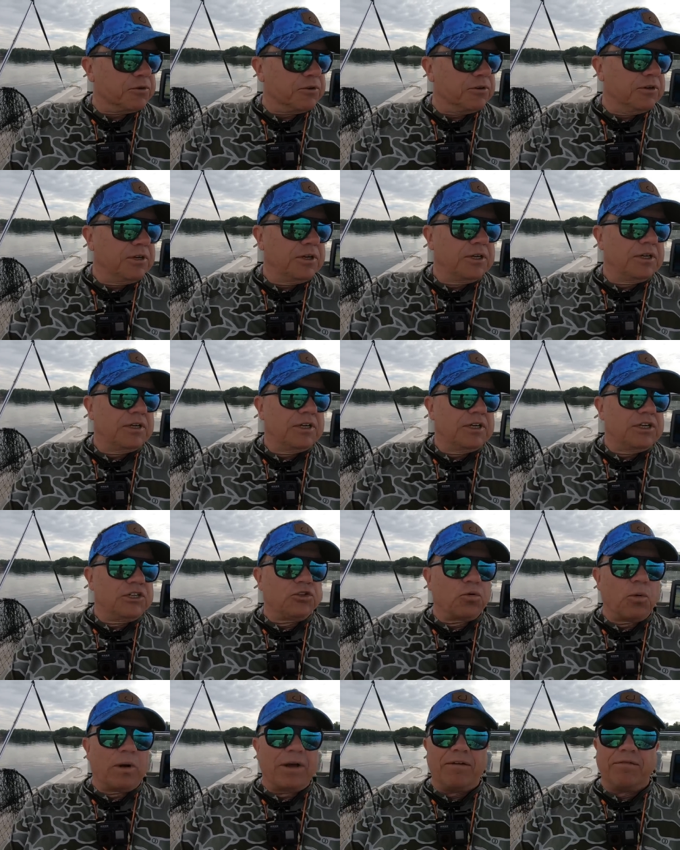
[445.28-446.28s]
were
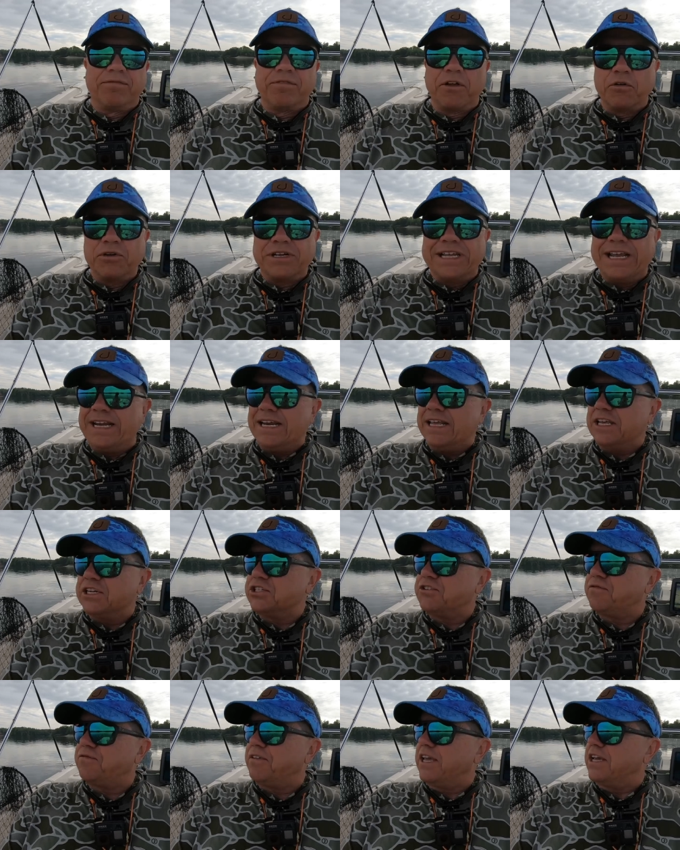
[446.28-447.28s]
12, 13
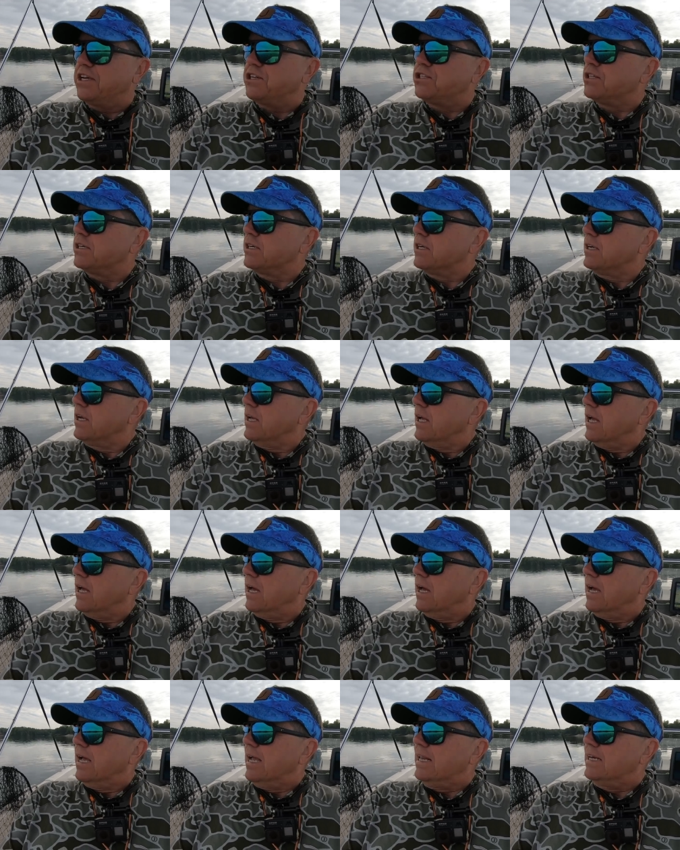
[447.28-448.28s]
inch fish
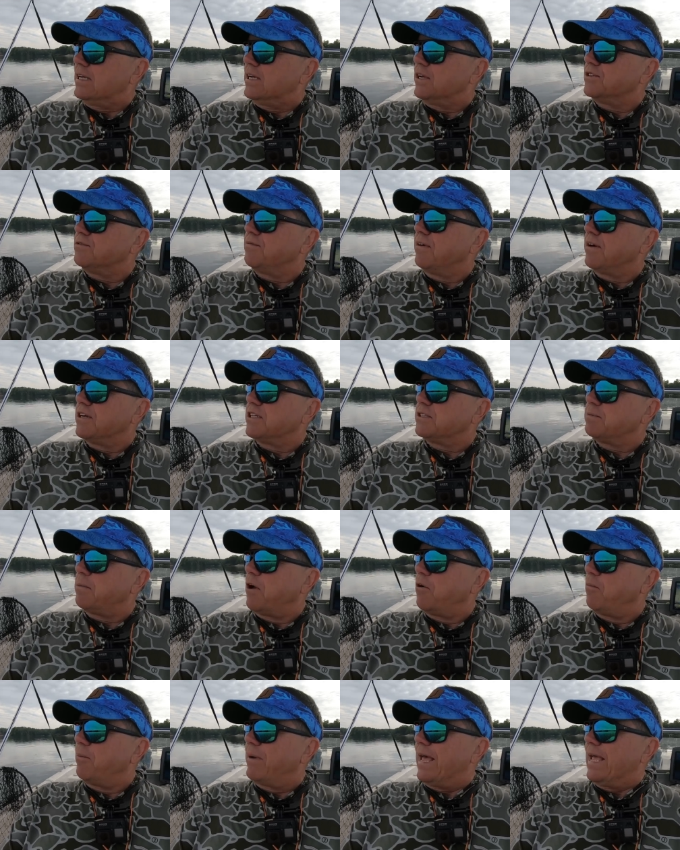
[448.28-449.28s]
hitting those very
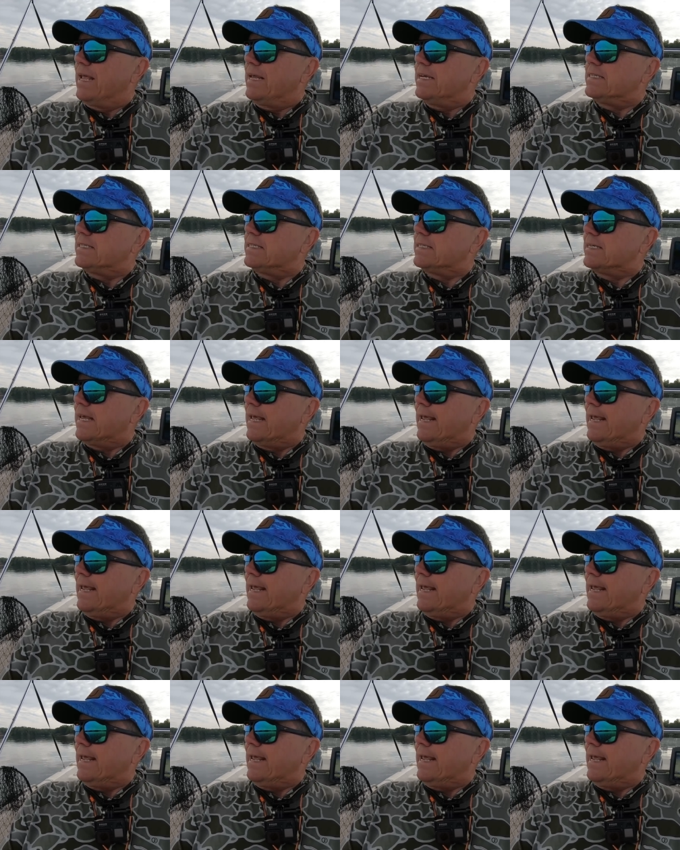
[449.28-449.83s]
small baits.